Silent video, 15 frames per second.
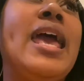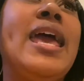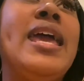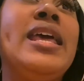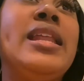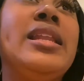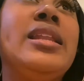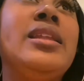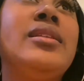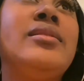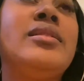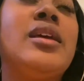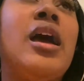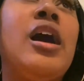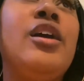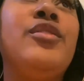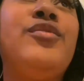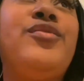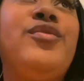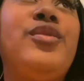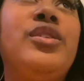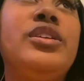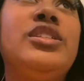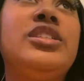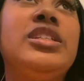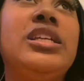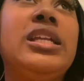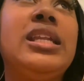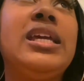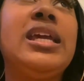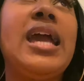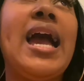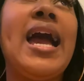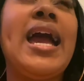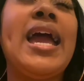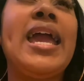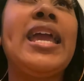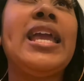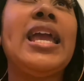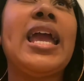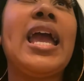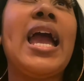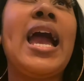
and unfortunately, I...